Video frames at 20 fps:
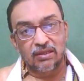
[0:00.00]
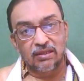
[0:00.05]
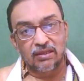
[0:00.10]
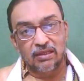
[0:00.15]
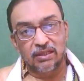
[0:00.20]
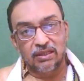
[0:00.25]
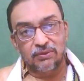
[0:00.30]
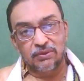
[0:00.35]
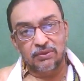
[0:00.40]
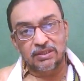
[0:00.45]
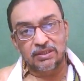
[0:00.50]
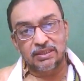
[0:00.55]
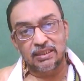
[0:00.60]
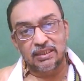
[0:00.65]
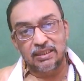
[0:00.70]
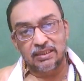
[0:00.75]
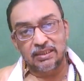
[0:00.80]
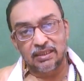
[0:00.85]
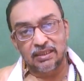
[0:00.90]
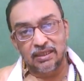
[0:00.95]
it was
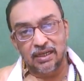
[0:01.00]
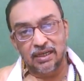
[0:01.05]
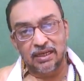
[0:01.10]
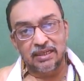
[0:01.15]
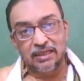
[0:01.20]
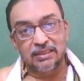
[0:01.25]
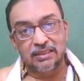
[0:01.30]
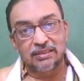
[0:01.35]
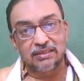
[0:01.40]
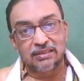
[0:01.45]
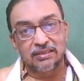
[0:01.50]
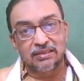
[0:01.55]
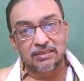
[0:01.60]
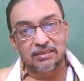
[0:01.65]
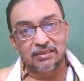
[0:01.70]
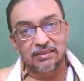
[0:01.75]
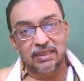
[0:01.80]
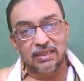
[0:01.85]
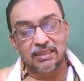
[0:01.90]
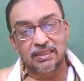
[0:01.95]
telling a lie
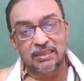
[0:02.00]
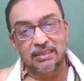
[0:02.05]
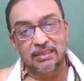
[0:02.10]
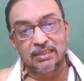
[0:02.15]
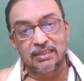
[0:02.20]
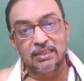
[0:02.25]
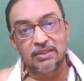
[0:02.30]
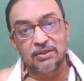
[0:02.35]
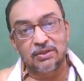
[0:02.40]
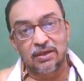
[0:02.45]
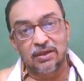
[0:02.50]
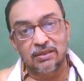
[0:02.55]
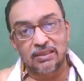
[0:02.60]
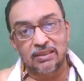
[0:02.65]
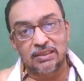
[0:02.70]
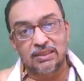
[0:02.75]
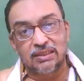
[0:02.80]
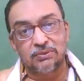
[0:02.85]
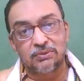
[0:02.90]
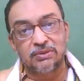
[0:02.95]
that it did not
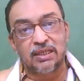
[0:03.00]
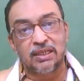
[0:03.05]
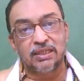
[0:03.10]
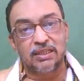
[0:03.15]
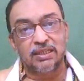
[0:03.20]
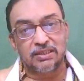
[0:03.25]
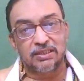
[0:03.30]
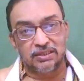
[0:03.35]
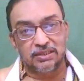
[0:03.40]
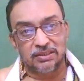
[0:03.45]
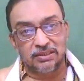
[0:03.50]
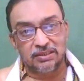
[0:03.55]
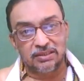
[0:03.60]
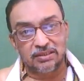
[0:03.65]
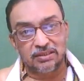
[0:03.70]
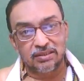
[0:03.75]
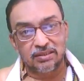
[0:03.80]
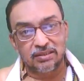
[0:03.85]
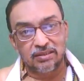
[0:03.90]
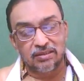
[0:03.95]
receive the annexures.
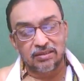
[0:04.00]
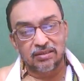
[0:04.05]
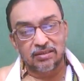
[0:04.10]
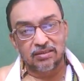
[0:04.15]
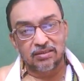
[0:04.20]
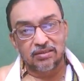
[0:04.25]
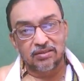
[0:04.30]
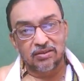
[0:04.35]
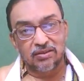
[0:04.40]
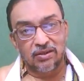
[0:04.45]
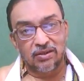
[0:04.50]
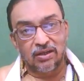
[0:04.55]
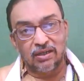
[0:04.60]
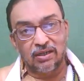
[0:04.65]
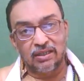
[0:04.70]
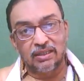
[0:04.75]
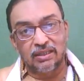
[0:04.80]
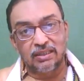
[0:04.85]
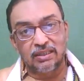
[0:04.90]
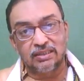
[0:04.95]
All
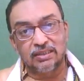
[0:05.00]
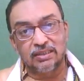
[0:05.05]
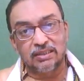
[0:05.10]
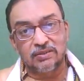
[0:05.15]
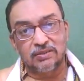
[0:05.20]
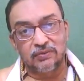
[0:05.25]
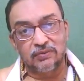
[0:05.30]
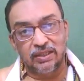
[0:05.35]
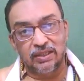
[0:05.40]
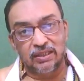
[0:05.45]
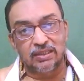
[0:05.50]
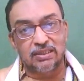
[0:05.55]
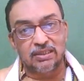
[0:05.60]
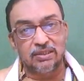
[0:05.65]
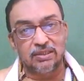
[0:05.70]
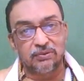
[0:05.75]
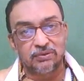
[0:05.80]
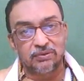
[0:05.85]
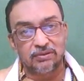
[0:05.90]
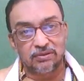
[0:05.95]
annexures were
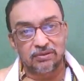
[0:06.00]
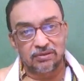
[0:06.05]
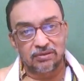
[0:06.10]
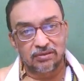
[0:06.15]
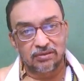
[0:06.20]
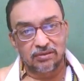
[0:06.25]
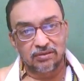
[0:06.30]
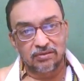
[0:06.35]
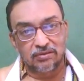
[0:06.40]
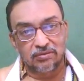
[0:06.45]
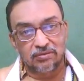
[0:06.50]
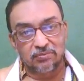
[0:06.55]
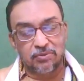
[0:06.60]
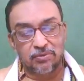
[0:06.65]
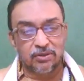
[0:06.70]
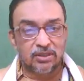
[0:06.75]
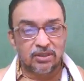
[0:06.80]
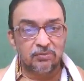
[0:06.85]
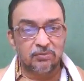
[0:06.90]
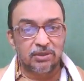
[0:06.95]
received,
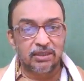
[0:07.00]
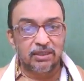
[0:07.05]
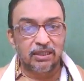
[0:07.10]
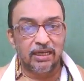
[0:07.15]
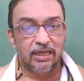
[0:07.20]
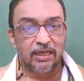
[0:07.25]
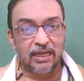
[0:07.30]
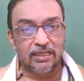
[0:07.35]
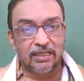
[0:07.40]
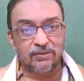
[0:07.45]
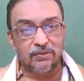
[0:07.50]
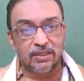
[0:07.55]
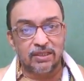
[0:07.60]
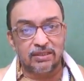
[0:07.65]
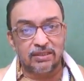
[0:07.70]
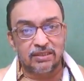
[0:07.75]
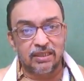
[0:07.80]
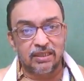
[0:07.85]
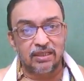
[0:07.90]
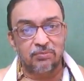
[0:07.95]
possibly as were
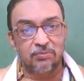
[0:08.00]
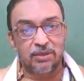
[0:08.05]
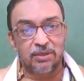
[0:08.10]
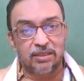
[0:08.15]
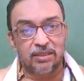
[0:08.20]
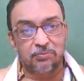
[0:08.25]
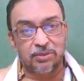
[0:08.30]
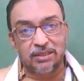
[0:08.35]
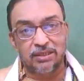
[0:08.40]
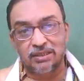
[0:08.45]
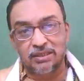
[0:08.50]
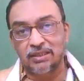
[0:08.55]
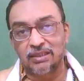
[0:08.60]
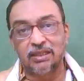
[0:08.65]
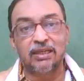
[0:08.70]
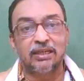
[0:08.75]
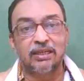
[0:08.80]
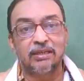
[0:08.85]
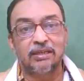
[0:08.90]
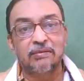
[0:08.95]
sent by the party
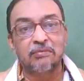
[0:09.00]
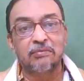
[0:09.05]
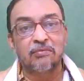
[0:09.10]
A,